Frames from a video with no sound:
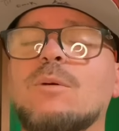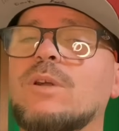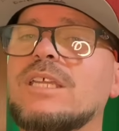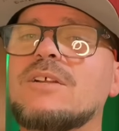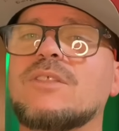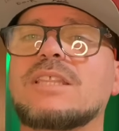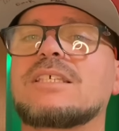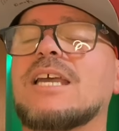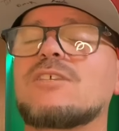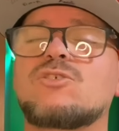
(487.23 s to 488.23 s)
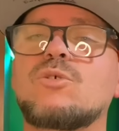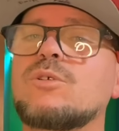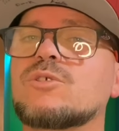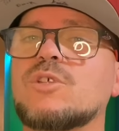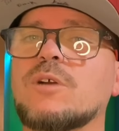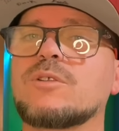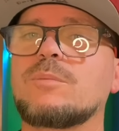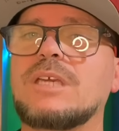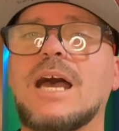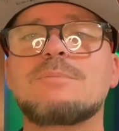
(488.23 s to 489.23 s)
don't want to hear that the guy's 2 years younger than
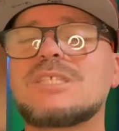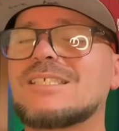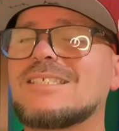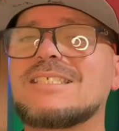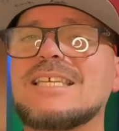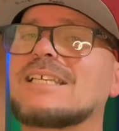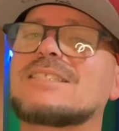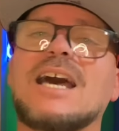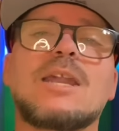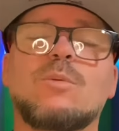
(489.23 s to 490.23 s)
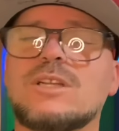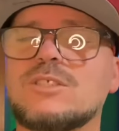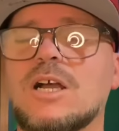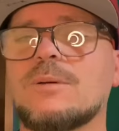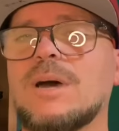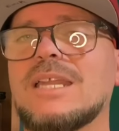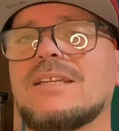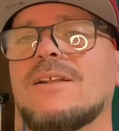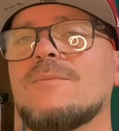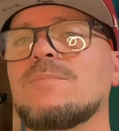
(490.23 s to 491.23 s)
me. I'm 66. I don't want to talk about
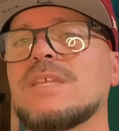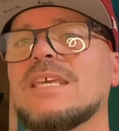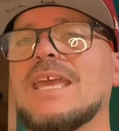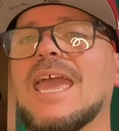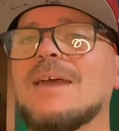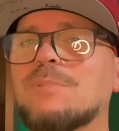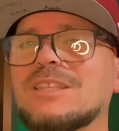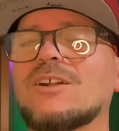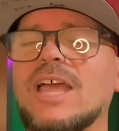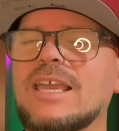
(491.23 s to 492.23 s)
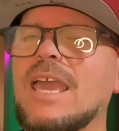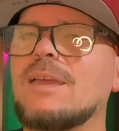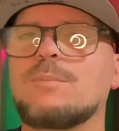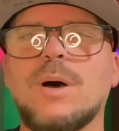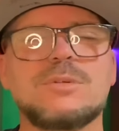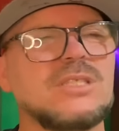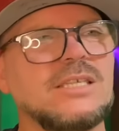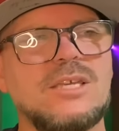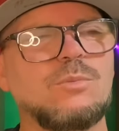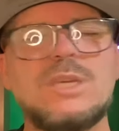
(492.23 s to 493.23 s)
it. But they're like, hey, Bubba's
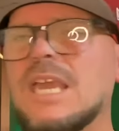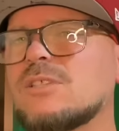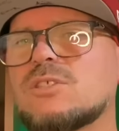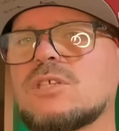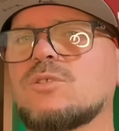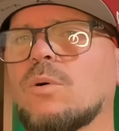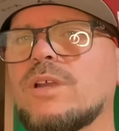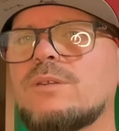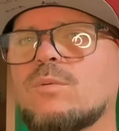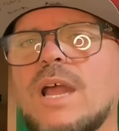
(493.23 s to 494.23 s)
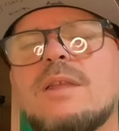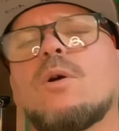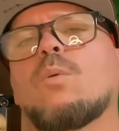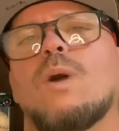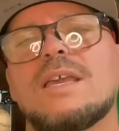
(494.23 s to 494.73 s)
like, we can't just ignore it, right? Why?